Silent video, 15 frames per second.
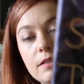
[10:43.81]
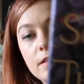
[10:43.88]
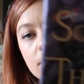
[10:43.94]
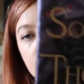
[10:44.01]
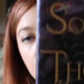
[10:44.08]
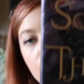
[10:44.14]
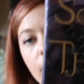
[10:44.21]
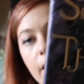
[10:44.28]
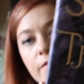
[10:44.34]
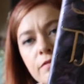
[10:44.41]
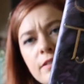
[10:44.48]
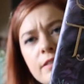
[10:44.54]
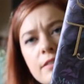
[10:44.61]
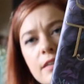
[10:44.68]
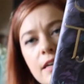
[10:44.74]
So I've
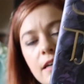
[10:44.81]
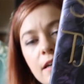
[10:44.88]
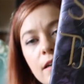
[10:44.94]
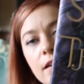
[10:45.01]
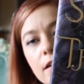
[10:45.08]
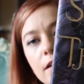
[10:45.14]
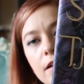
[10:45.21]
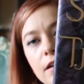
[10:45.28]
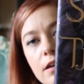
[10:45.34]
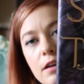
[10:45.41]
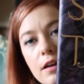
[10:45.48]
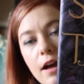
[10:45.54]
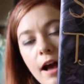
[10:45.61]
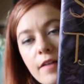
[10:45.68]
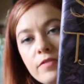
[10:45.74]
seen
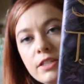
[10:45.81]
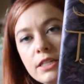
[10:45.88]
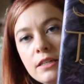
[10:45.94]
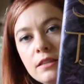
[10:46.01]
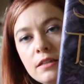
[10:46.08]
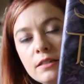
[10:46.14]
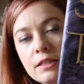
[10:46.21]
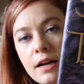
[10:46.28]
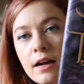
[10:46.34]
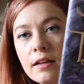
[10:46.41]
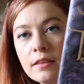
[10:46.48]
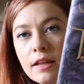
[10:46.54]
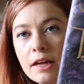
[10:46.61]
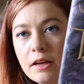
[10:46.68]
this on